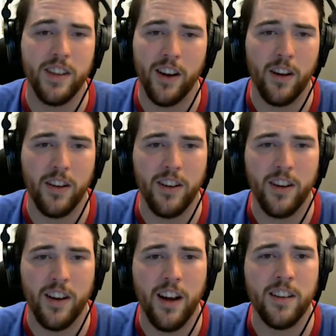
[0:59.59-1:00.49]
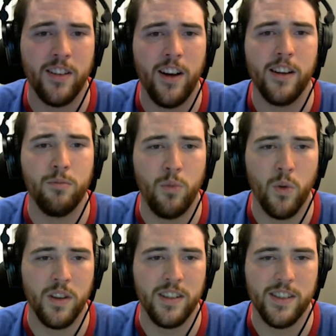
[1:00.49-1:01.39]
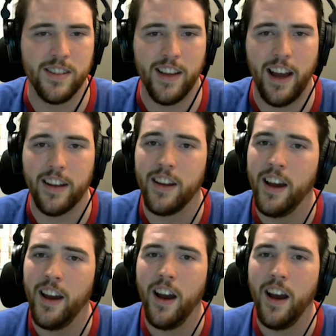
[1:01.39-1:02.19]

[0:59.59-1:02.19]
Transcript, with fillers: You gotta unlock more than just that.